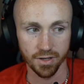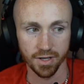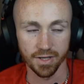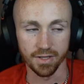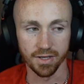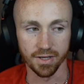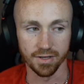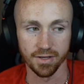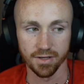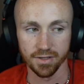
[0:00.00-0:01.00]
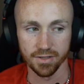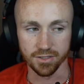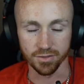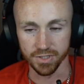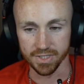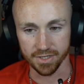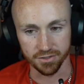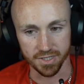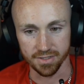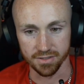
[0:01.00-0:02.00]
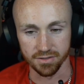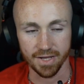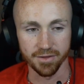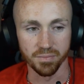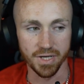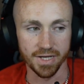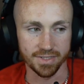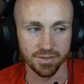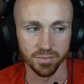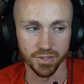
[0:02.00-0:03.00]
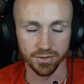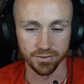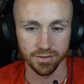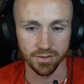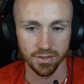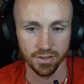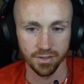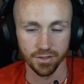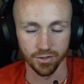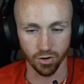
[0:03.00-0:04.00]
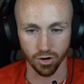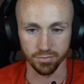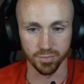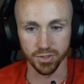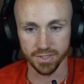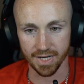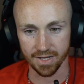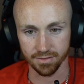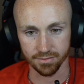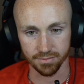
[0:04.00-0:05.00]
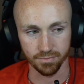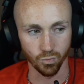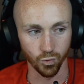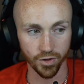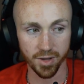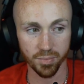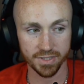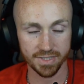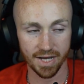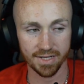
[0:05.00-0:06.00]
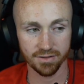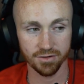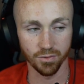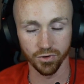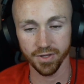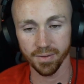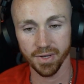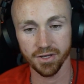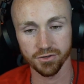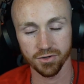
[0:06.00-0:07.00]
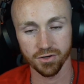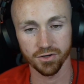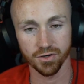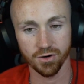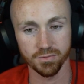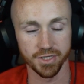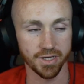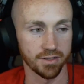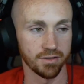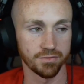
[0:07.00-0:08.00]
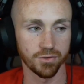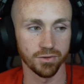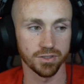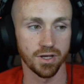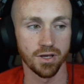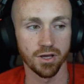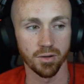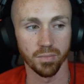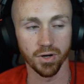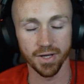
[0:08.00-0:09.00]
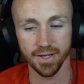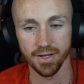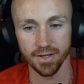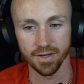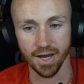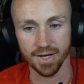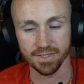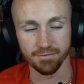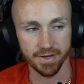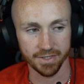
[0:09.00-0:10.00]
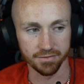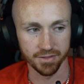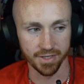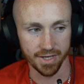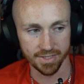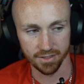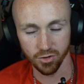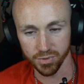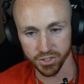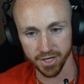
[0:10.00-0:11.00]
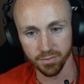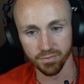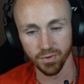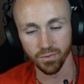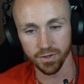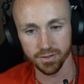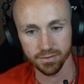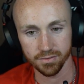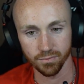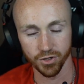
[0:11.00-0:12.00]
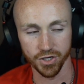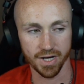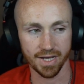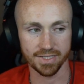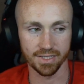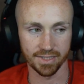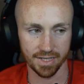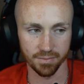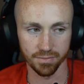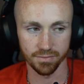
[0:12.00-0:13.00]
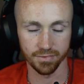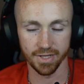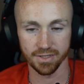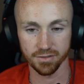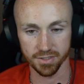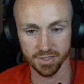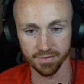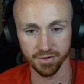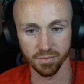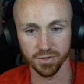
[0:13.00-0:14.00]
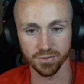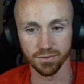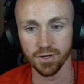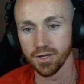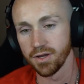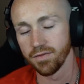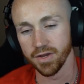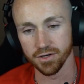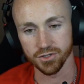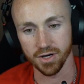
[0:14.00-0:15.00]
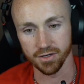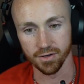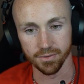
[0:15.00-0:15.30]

then some of these exercises are not the best to build your arms and put size on them. Will they put size on them? Will they make you stronger in your arms? Yeah, of course, but not as effectively as an open chain movement would, where you can isolate that specific muscle that you're trying to grow.